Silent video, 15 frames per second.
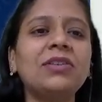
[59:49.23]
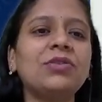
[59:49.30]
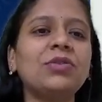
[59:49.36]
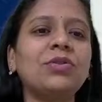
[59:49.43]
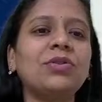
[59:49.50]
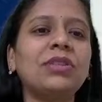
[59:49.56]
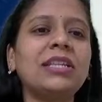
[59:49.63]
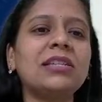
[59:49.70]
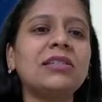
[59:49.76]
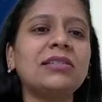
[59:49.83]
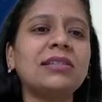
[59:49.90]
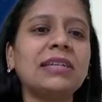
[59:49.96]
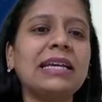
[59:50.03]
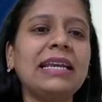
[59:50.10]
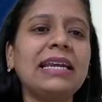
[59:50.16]
So
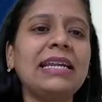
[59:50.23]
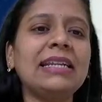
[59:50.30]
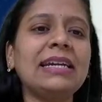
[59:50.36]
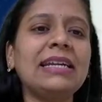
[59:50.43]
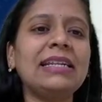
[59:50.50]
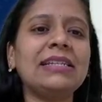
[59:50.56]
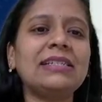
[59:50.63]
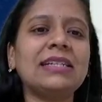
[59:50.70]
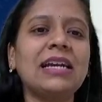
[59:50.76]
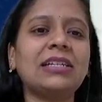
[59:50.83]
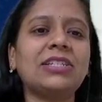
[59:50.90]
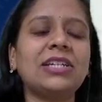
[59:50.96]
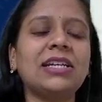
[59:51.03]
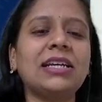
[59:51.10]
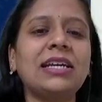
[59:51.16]
this green color
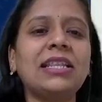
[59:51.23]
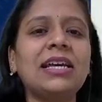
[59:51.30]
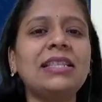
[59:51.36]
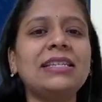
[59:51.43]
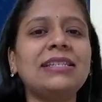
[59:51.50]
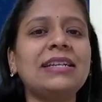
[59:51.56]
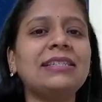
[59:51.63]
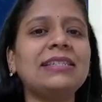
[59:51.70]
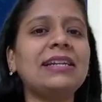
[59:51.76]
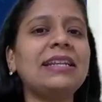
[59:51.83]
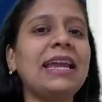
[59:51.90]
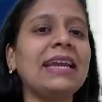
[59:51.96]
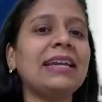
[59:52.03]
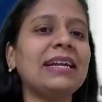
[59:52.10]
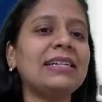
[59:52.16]
structure kada, this is the
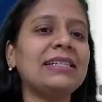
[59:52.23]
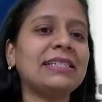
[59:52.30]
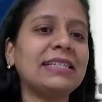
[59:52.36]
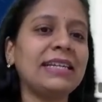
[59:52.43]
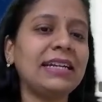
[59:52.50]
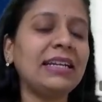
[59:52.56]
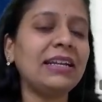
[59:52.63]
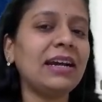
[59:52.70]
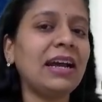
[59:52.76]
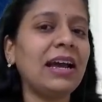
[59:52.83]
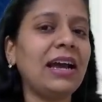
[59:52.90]
naked seed,